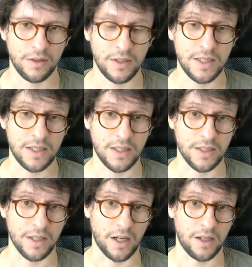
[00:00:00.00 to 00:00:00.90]
This
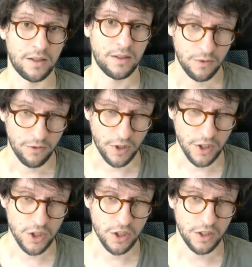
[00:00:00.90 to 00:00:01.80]
is a
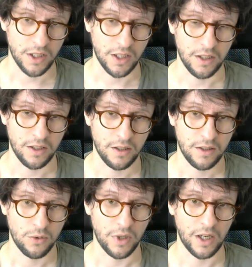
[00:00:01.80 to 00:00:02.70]
function in
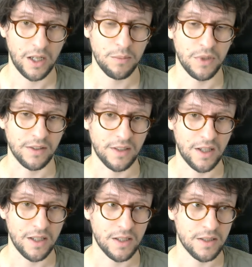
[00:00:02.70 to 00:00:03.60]
Raylib that
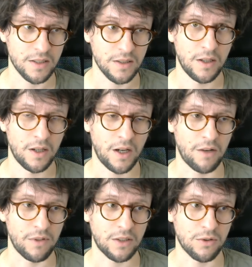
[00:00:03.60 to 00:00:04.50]
takes
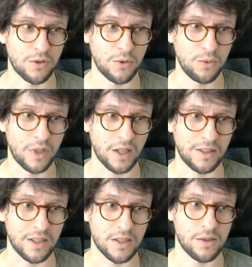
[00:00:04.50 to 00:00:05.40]
a vector2 that
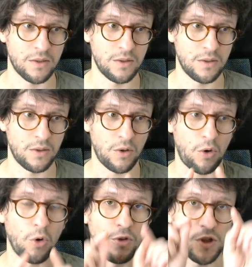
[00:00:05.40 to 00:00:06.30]
is
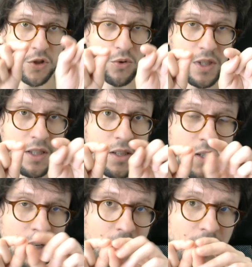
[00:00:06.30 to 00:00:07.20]
on the screen
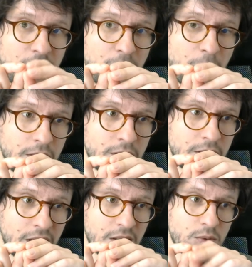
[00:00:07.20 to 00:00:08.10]
and
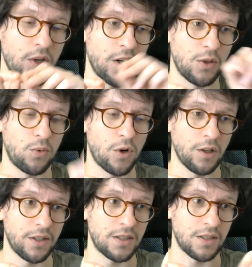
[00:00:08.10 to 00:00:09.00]
says where in the
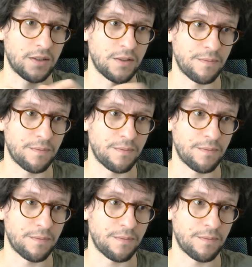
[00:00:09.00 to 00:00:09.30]
world is it.